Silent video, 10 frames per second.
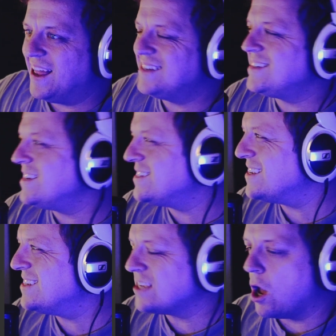
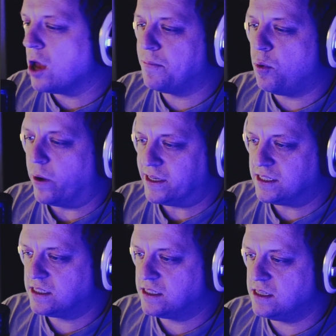instances on
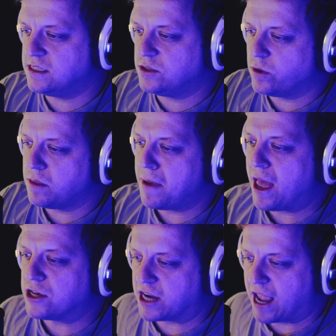points. This is where the
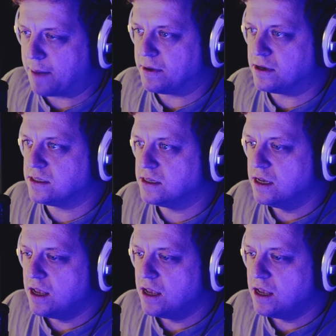magic happens.